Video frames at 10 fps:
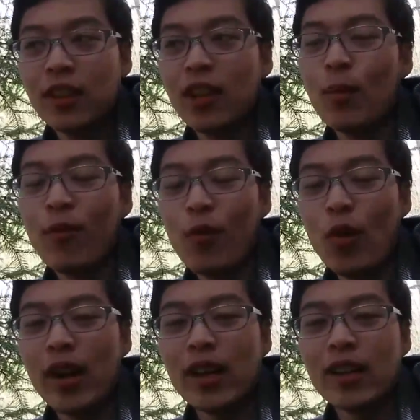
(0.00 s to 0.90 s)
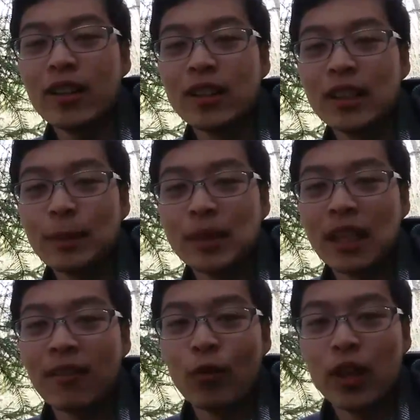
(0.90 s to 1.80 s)
Now, before I get into steps
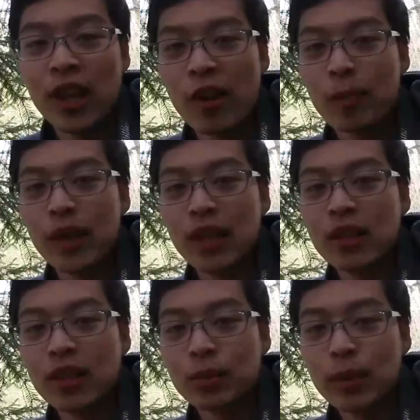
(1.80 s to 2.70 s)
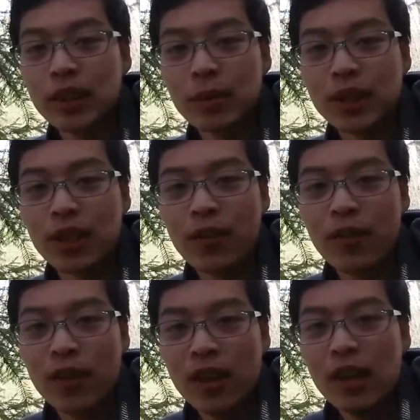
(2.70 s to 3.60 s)
that have really helped me to express myself,
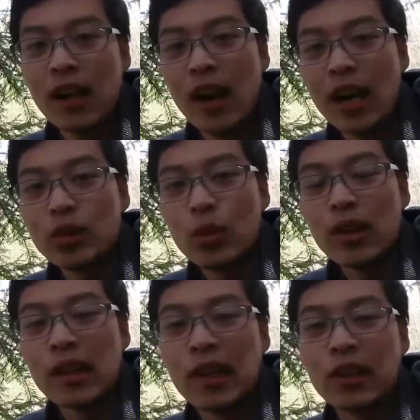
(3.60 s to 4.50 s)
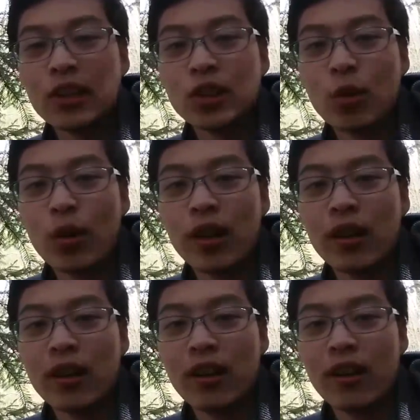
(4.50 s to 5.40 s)
I just want to tell you the story
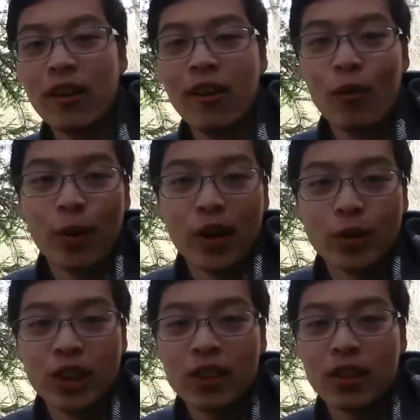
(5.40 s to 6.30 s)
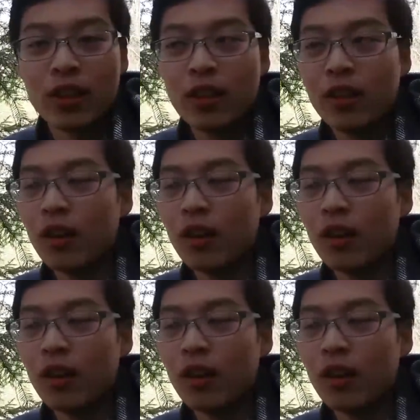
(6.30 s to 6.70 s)
when I was younger.